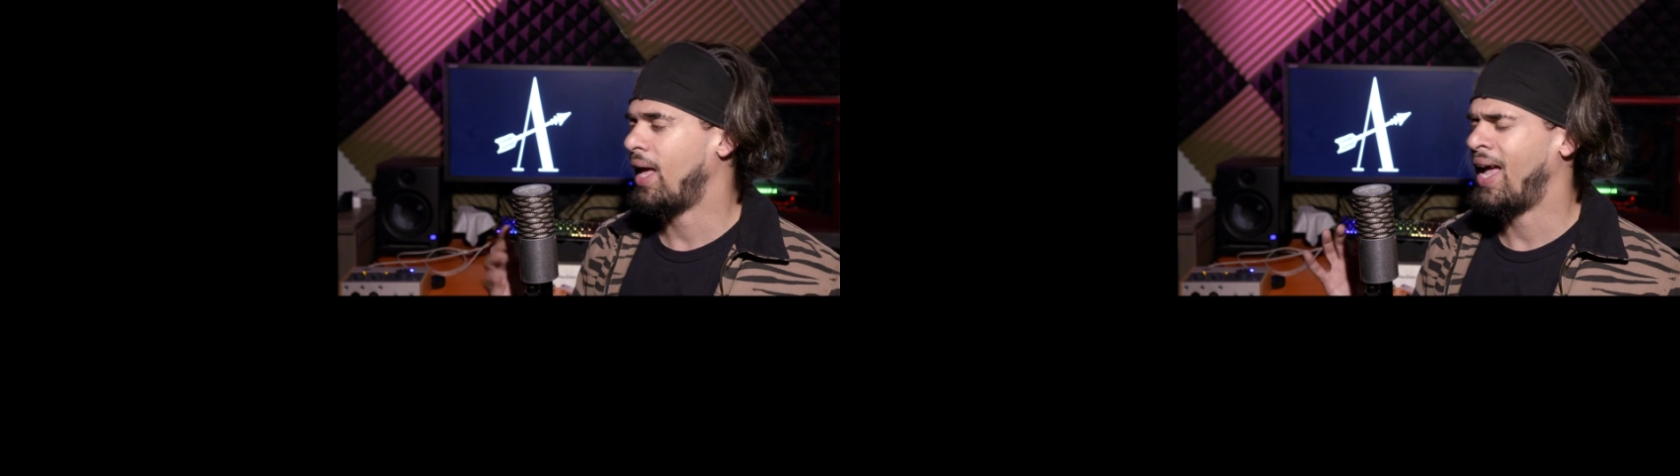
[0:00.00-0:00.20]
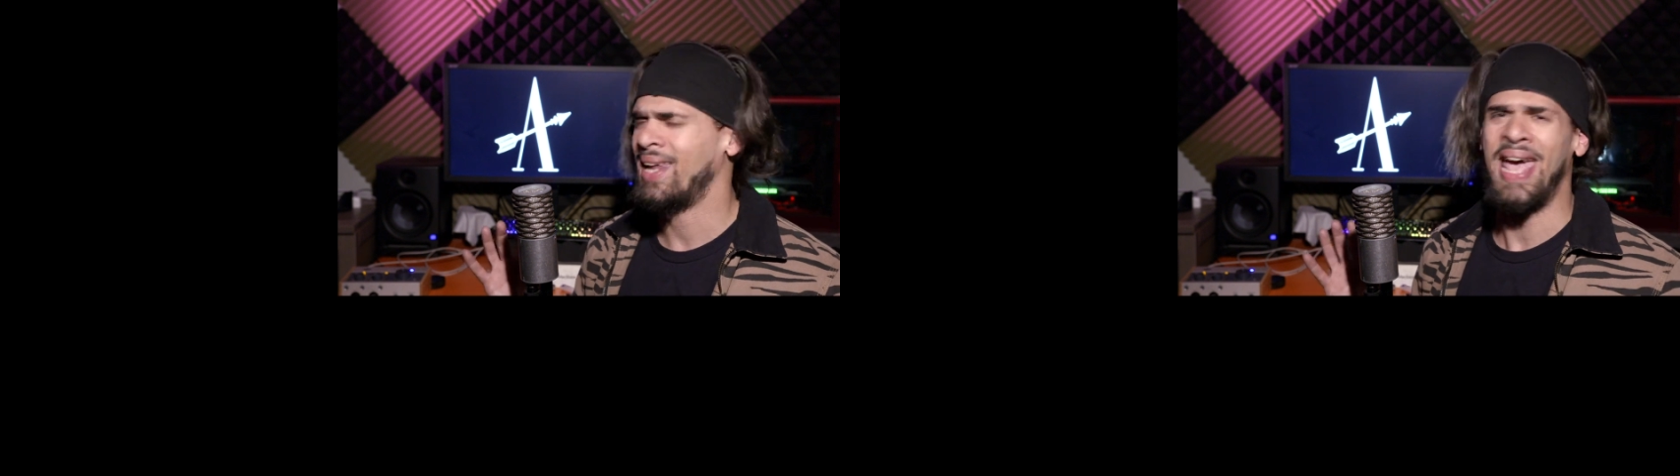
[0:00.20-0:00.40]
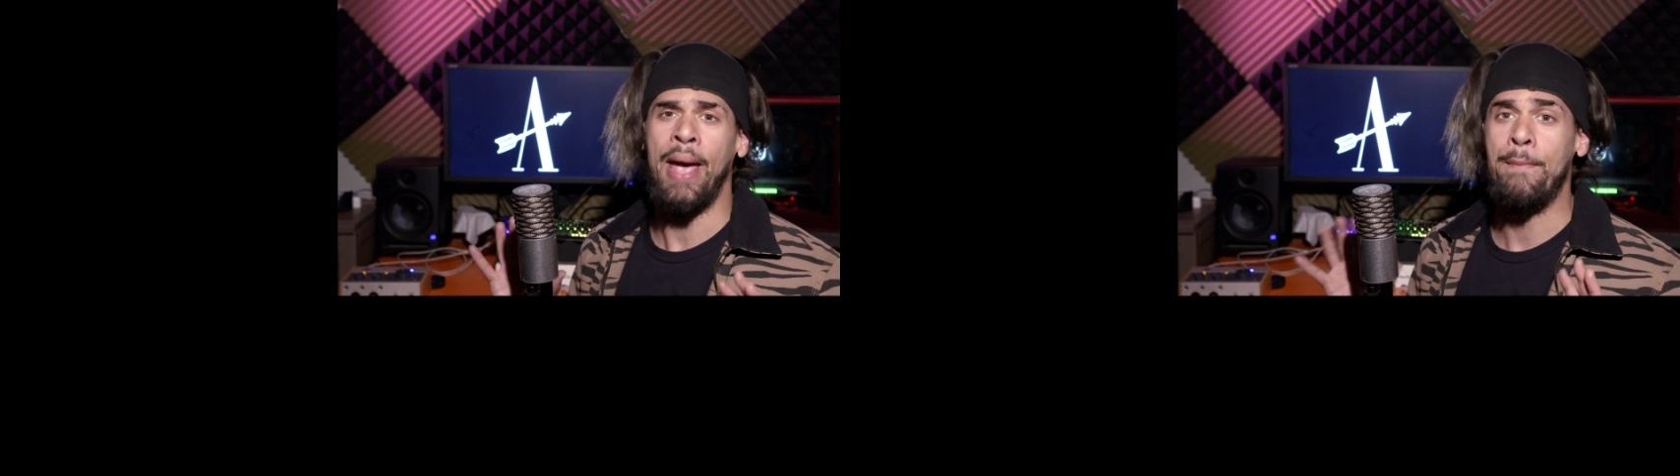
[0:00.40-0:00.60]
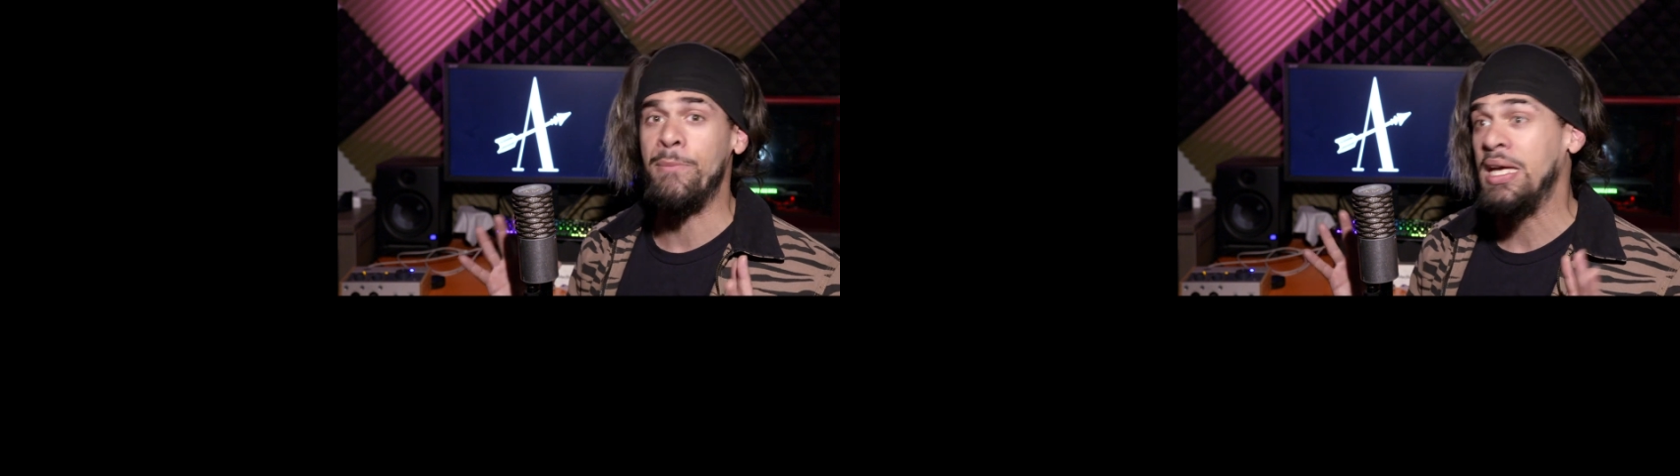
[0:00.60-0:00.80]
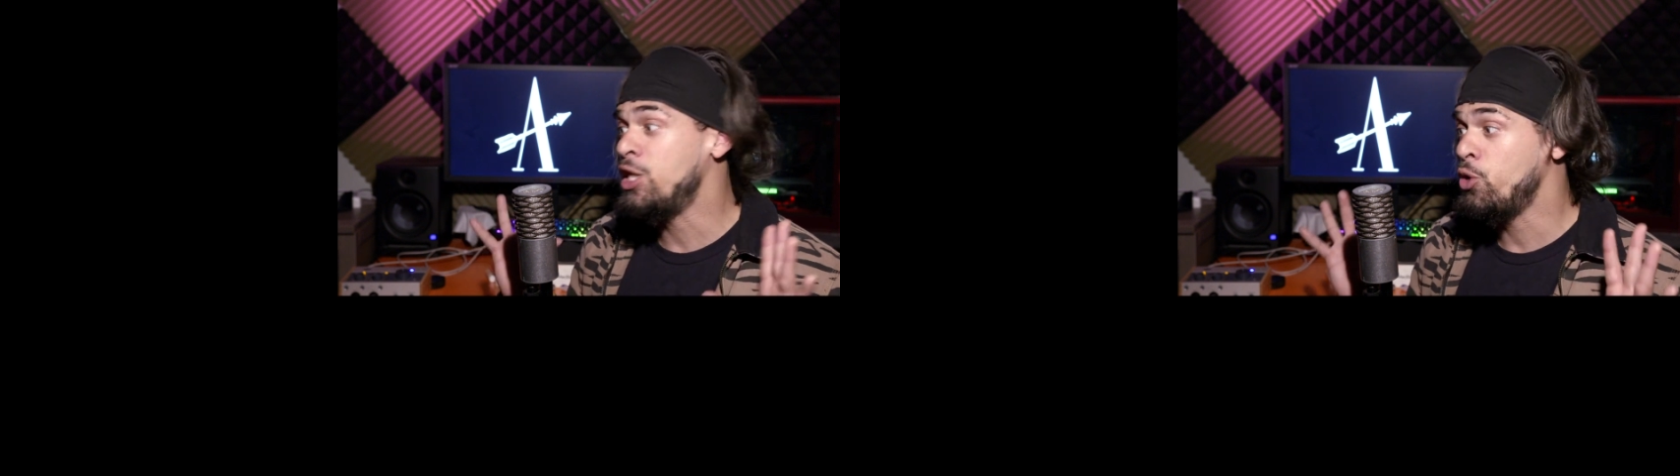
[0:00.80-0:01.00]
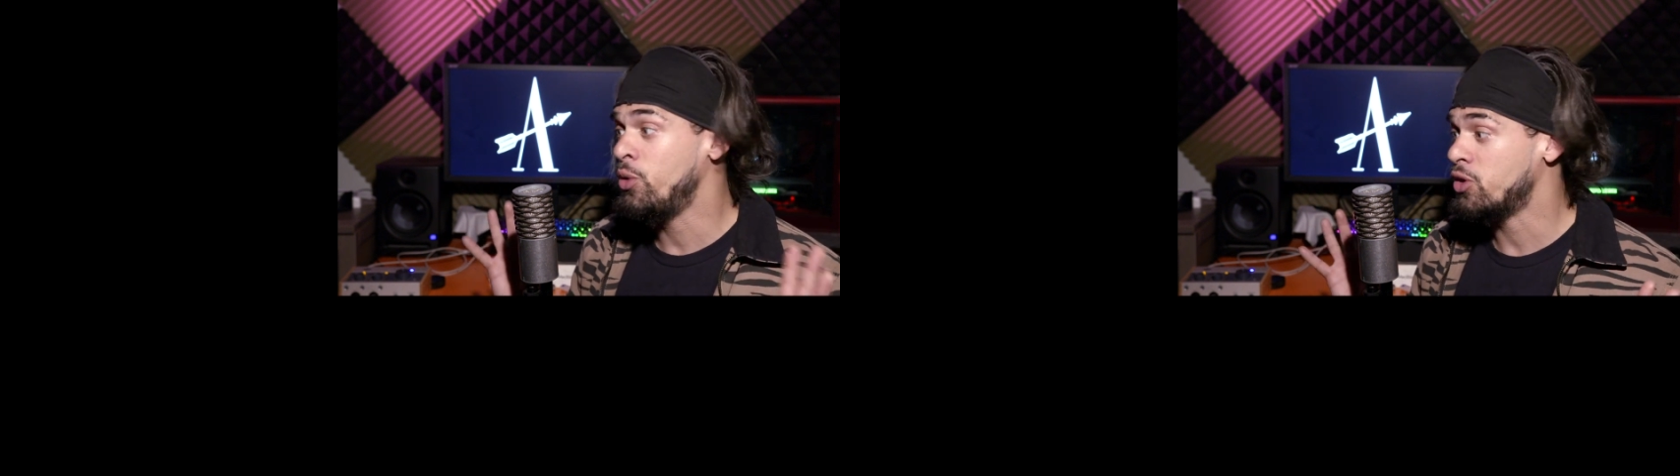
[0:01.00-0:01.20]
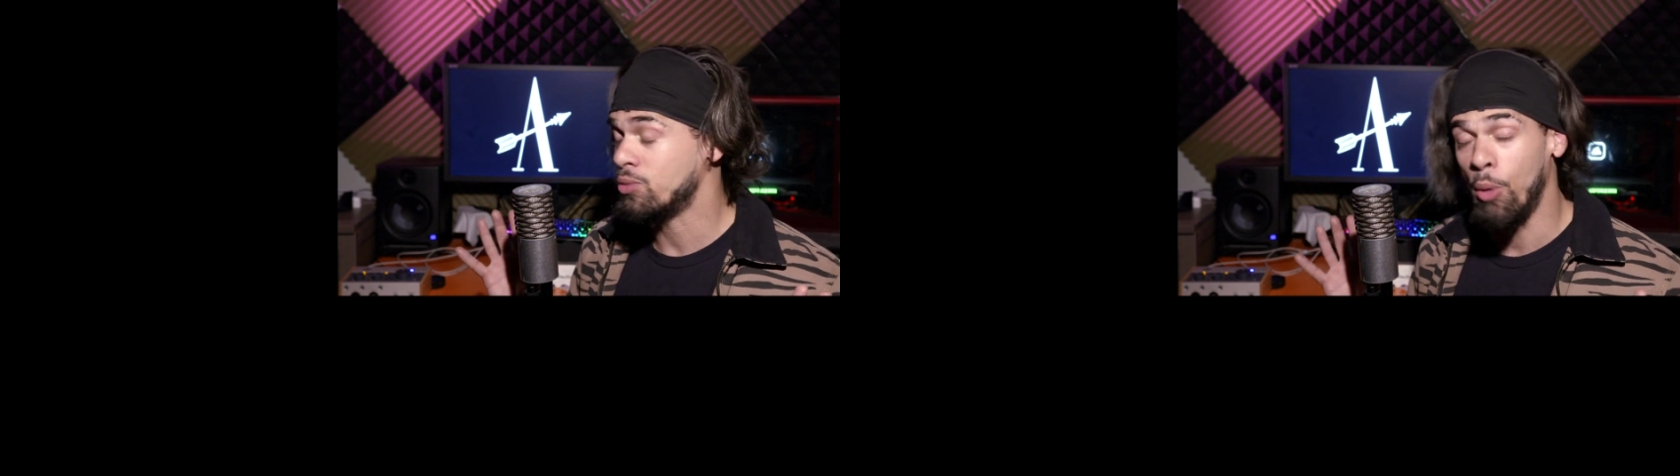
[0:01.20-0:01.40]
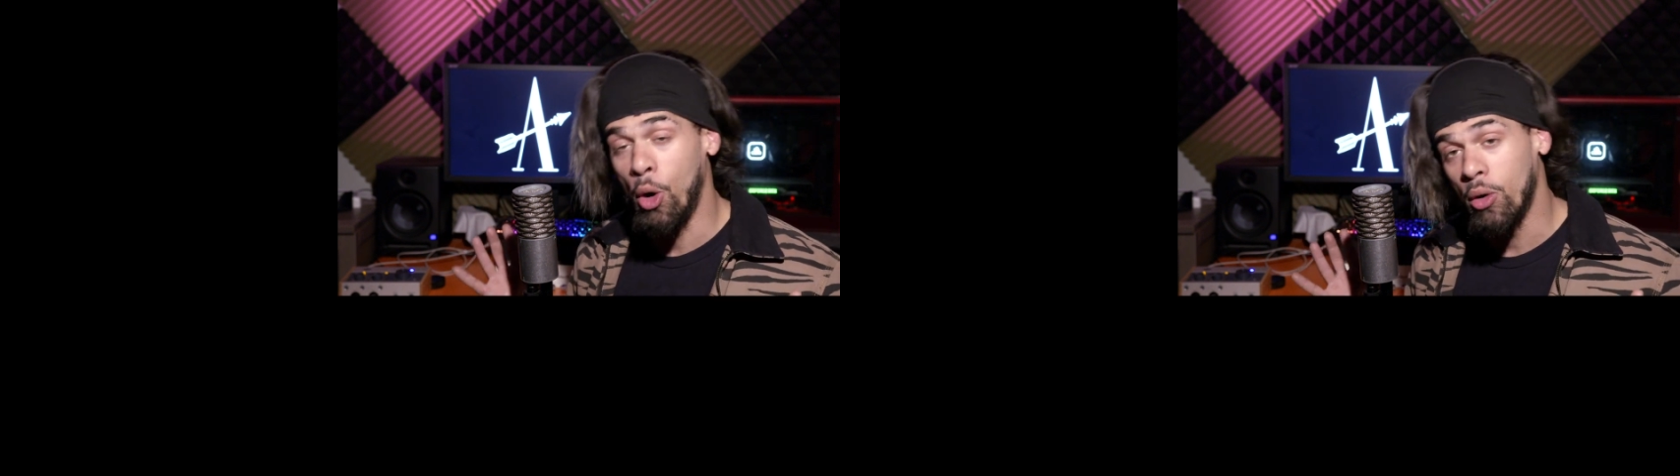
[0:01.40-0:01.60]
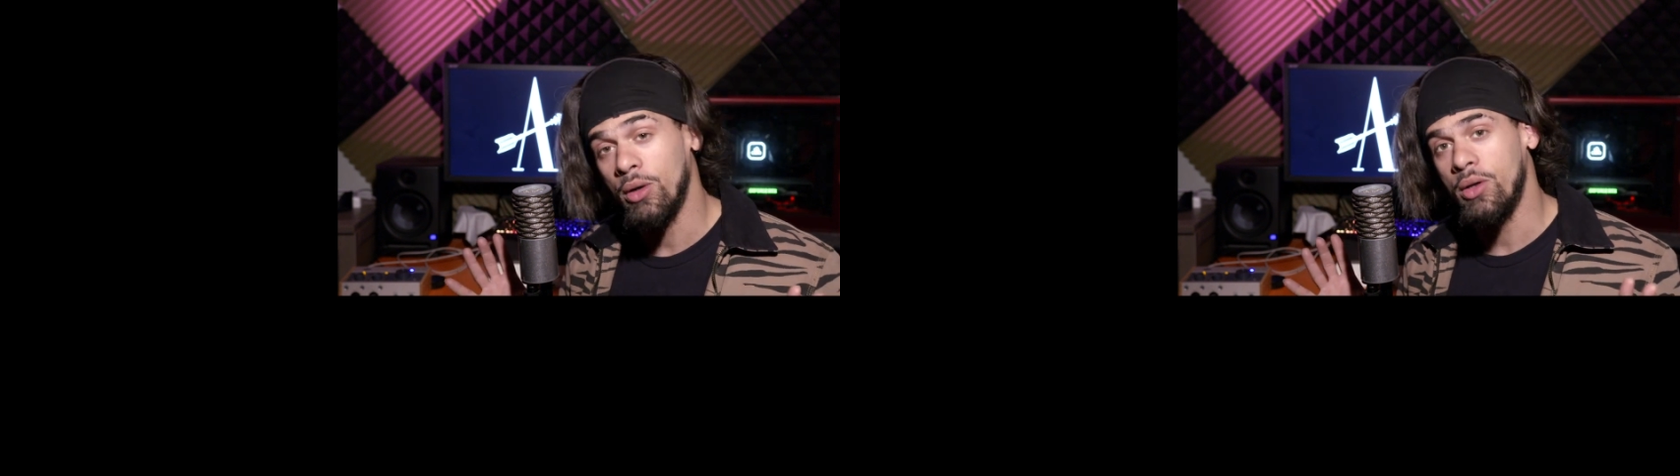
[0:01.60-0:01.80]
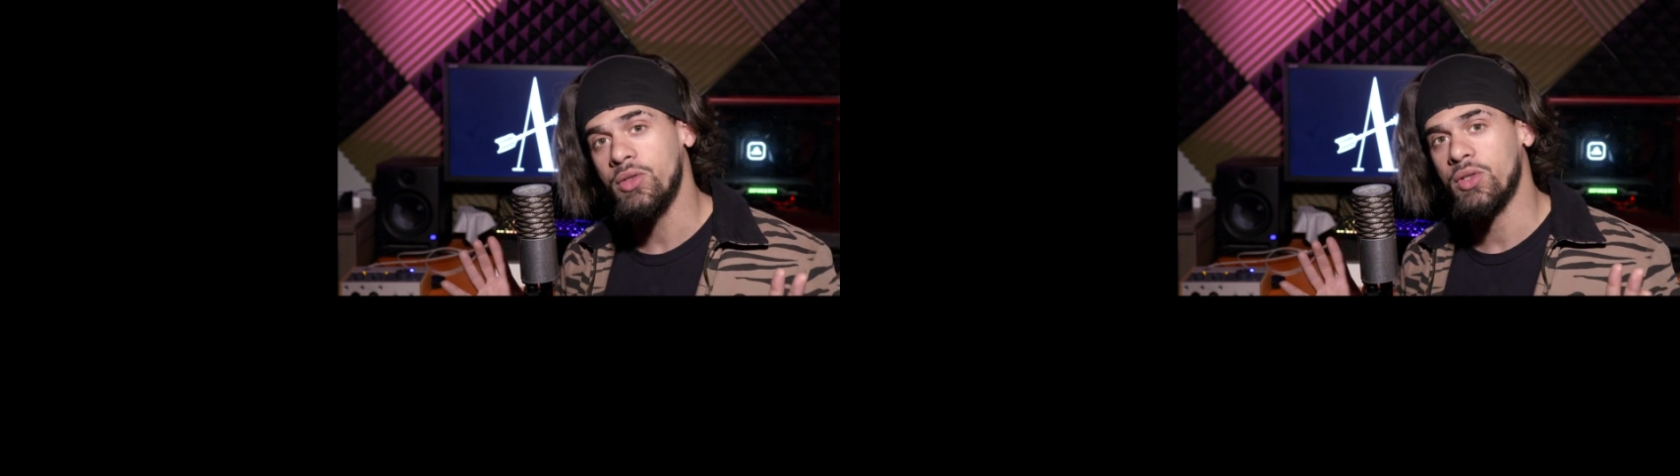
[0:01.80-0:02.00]
and ambiguous
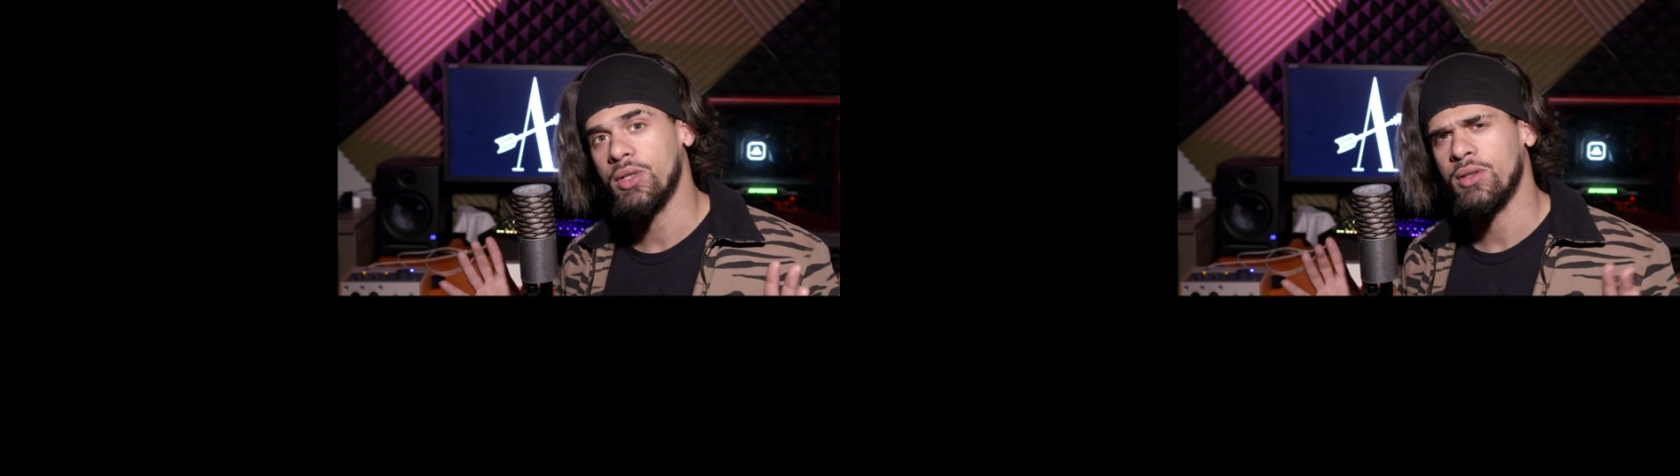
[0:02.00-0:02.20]
morals,